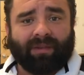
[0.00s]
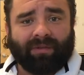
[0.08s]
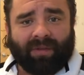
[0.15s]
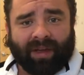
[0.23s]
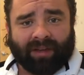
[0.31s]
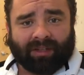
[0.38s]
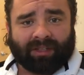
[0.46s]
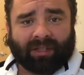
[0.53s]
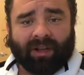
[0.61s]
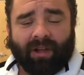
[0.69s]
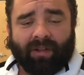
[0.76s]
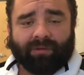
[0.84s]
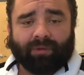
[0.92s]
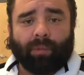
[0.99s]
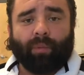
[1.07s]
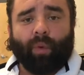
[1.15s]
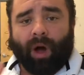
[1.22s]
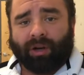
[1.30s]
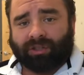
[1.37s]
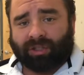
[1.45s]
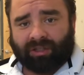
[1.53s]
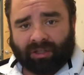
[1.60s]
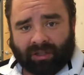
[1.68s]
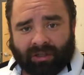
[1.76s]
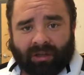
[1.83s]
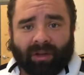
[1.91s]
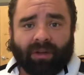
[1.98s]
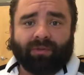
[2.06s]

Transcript: fence from Washington,